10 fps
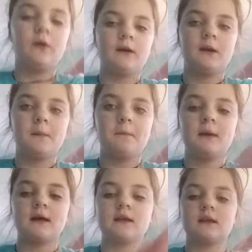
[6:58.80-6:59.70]
going to
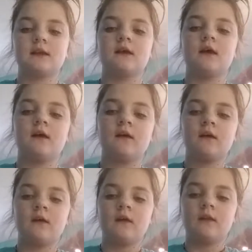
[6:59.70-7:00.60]
mix
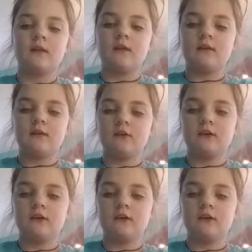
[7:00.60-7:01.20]
this